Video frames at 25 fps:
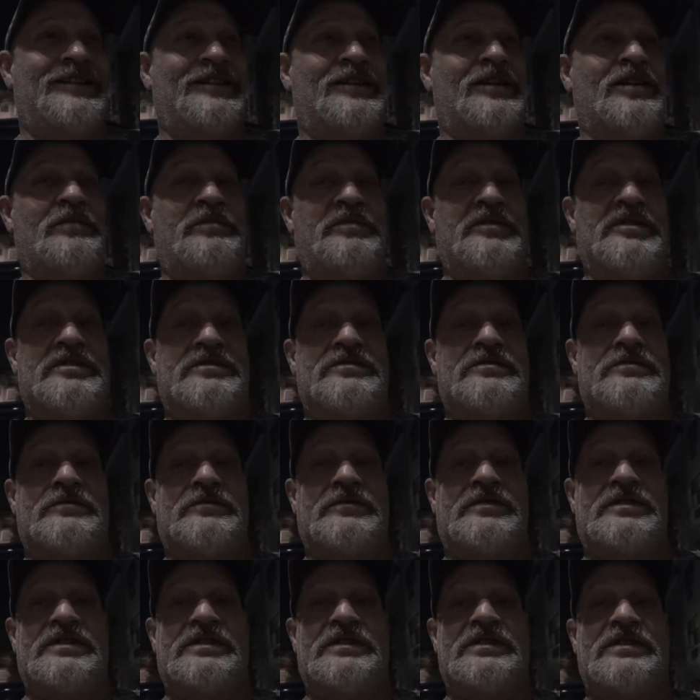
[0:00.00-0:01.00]
Hope you
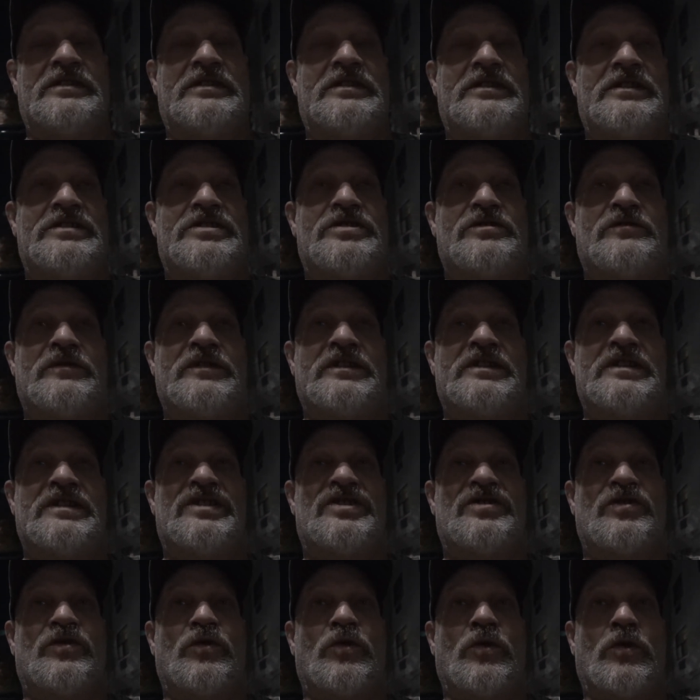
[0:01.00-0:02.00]
enjoyed the enjoyed the
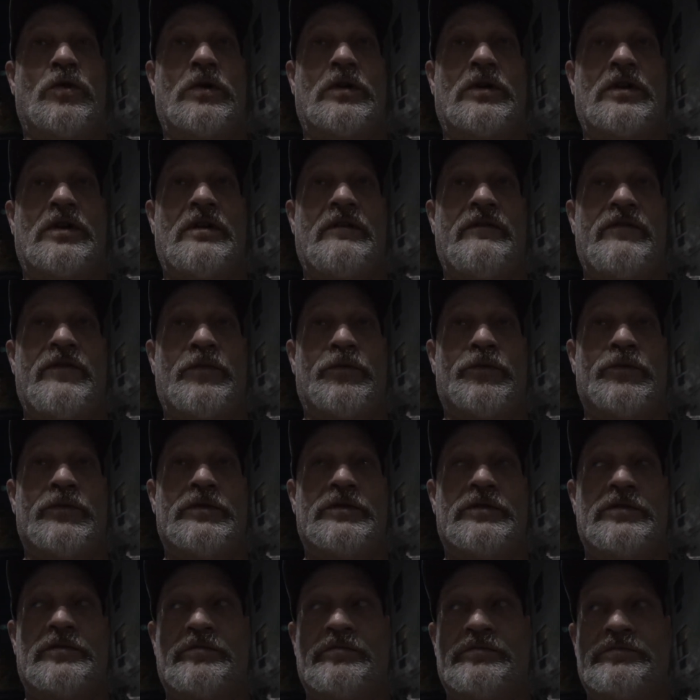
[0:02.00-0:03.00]
tour of the
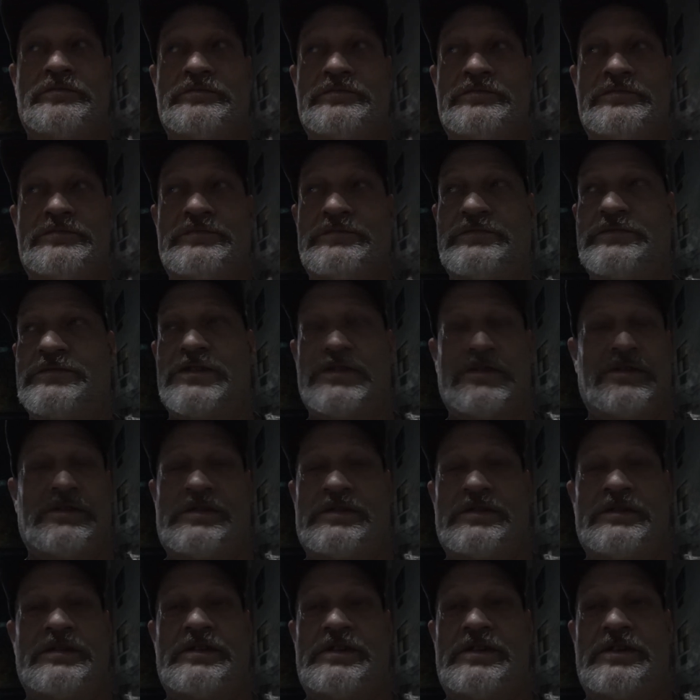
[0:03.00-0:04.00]
room.
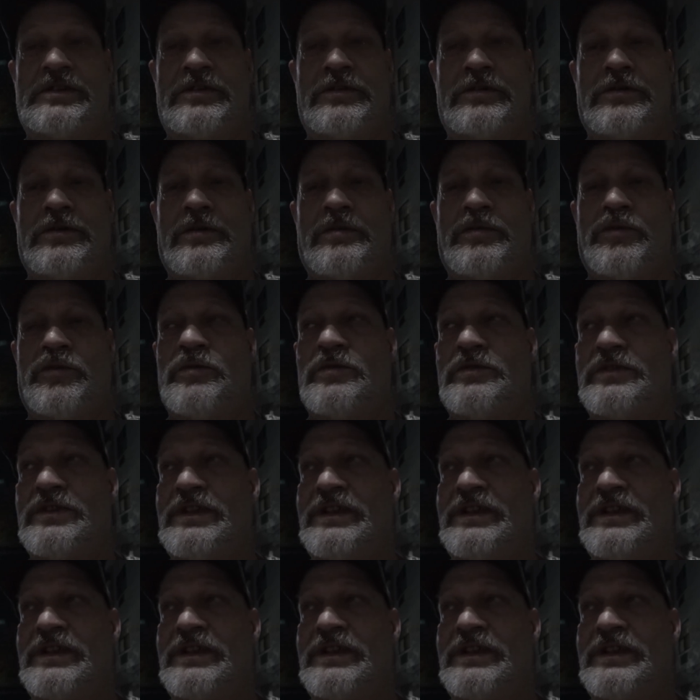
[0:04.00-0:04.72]
Horrible.